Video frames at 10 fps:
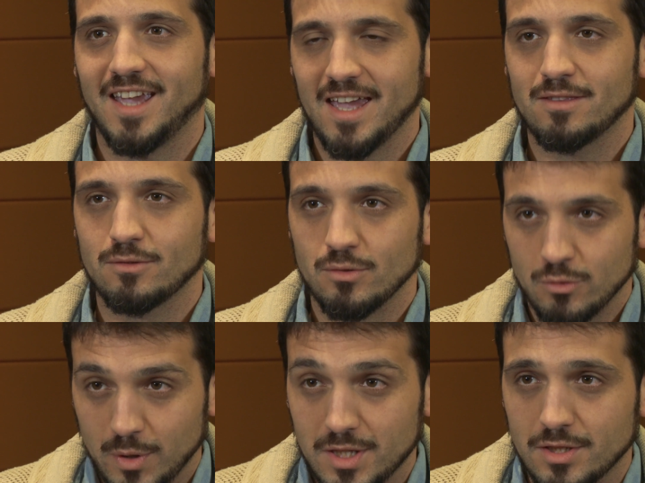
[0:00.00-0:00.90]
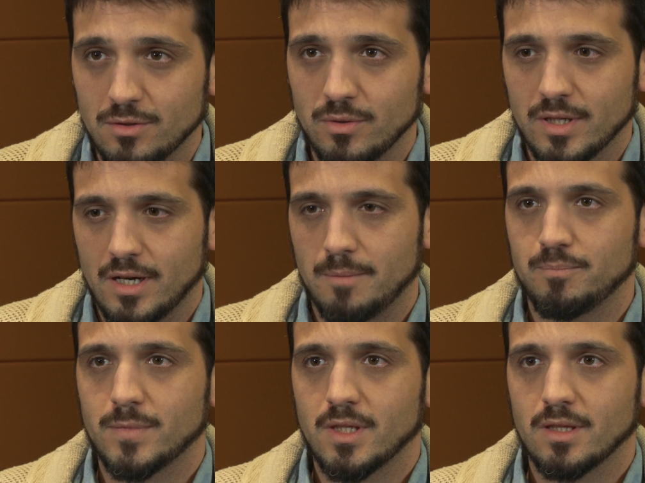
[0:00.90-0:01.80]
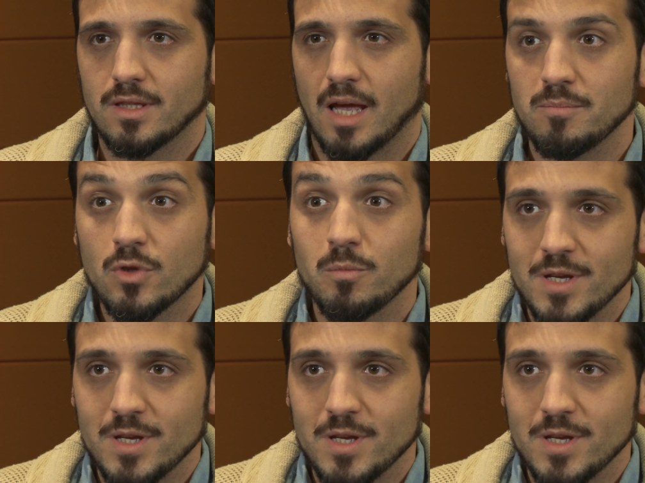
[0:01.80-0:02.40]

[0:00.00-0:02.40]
get to reach to the time to